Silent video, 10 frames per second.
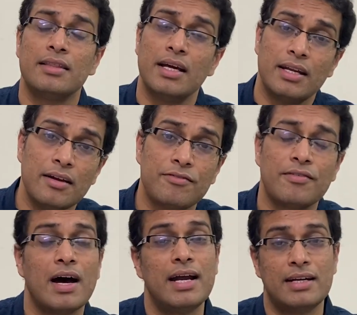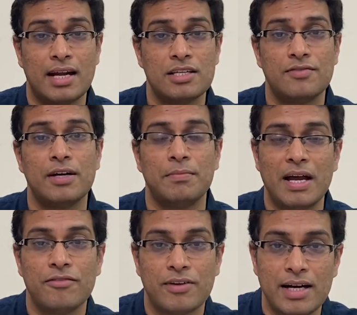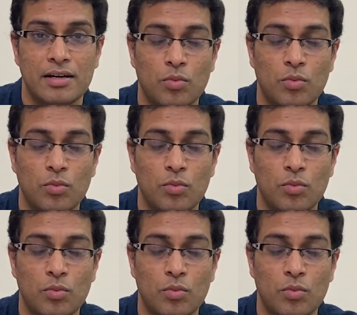that if I transfer my friend